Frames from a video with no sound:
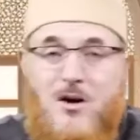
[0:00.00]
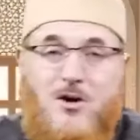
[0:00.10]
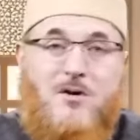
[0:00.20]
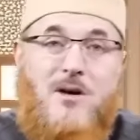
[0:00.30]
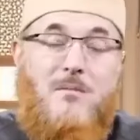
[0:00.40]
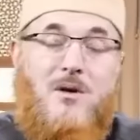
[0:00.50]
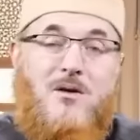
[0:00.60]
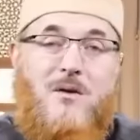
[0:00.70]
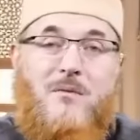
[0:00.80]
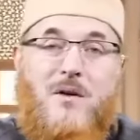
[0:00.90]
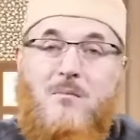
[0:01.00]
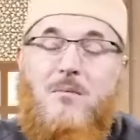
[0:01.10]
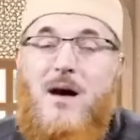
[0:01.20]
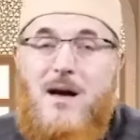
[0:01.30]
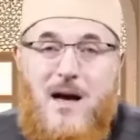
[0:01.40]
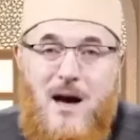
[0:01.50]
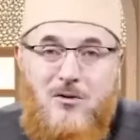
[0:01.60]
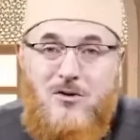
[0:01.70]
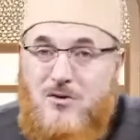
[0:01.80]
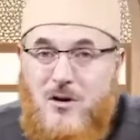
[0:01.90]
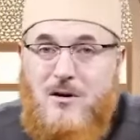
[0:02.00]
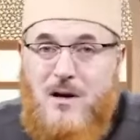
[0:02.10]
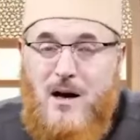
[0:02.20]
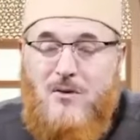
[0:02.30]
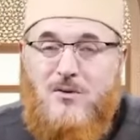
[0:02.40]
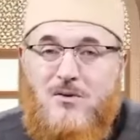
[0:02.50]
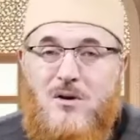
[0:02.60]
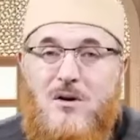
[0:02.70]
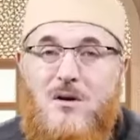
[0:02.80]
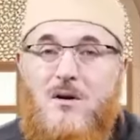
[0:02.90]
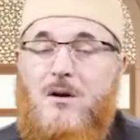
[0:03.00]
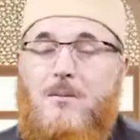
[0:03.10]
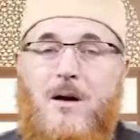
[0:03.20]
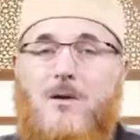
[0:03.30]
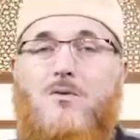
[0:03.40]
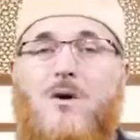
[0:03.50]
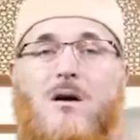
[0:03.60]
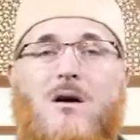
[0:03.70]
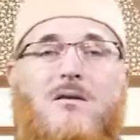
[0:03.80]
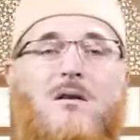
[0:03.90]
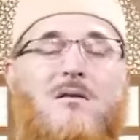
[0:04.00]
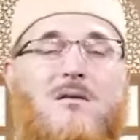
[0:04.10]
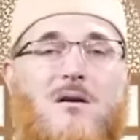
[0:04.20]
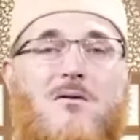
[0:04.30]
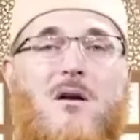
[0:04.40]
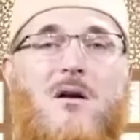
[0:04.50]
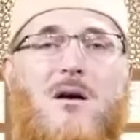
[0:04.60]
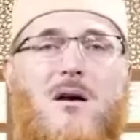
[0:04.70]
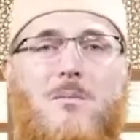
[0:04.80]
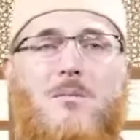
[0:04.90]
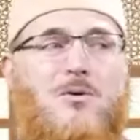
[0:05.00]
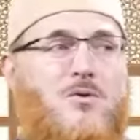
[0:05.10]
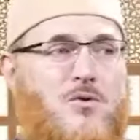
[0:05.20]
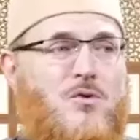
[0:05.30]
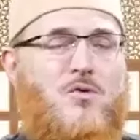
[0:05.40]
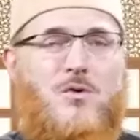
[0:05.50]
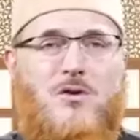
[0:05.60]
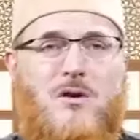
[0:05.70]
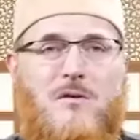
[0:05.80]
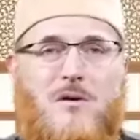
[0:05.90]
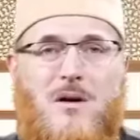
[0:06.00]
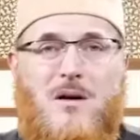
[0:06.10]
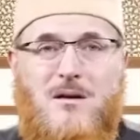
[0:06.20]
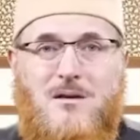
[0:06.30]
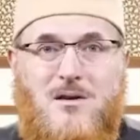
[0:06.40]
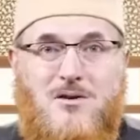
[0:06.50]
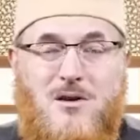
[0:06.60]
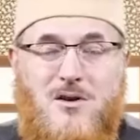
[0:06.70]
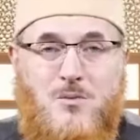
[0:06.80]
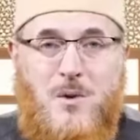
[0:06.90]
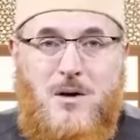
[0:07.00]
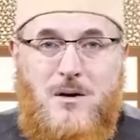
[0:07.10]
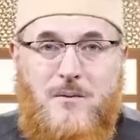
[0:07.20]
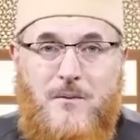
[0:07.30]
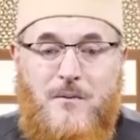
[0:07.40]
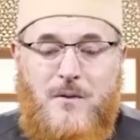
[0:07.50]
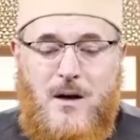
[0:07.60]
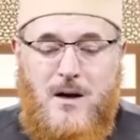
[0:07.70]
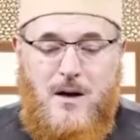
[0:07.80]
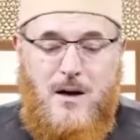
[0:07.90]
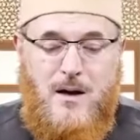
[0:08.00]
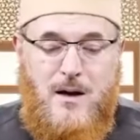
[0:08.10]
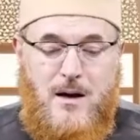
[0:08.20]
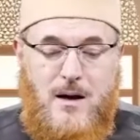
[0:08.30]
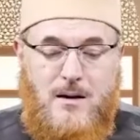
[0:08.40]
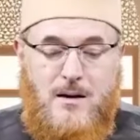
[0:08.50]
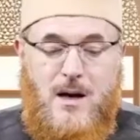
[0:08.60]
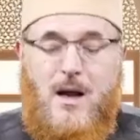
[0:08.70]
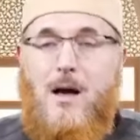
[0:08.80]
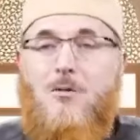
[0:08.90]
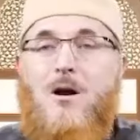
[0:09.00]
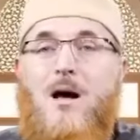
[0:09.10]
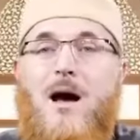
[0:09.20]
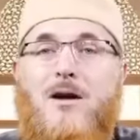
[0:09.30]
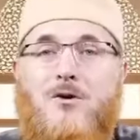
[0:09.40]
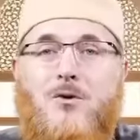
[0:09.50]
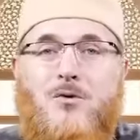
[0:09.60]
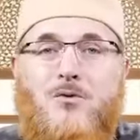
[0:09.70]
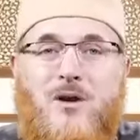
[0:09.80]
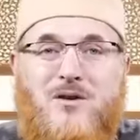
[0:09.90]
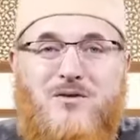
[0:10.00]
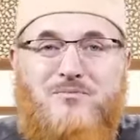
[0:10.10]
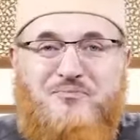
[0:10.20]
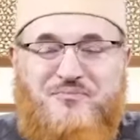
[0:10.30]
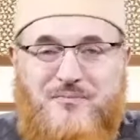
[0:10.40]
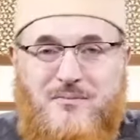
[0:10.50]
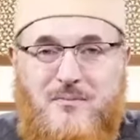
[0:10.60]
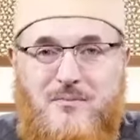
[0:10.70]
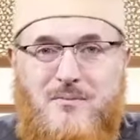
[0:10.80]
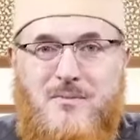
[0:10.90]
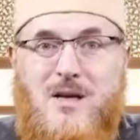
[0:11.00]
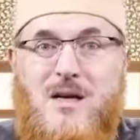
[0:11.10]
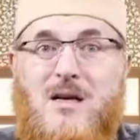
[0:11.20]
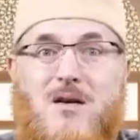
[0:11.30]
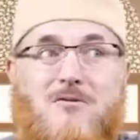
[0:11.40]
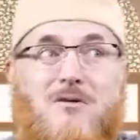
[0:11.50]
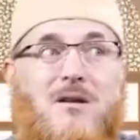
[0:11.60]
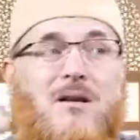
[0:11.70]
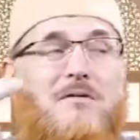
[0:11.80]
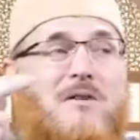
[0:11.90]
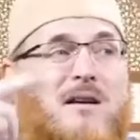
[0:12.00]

you name it, buying a house, selling a house, I pray two rakahs and I say, oh Allah, help me to choose whichever decision is better. Then Allah will guide you to it. What if